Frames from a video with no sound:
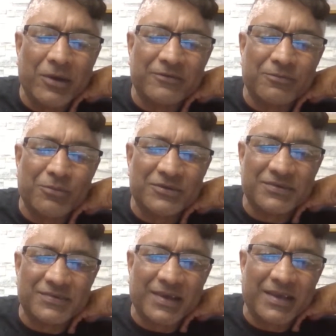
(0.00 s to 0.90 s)
I'm going to
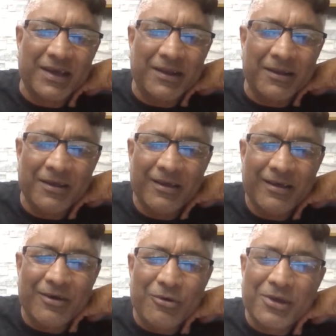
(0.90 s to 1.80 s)
assist him
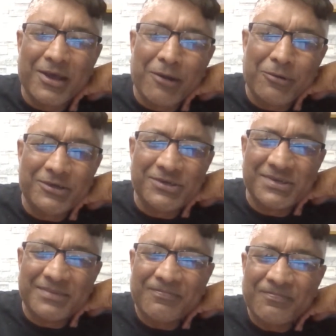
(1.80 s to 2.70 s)
as much as I can.
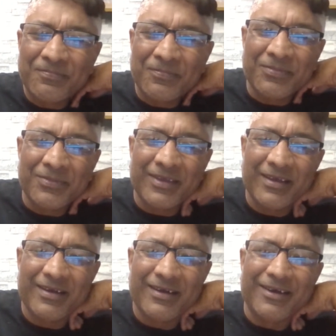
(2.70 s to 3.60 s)
Okay,
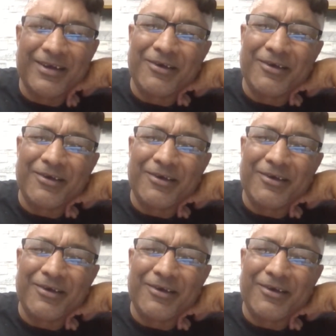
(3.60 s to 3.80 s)
Harish?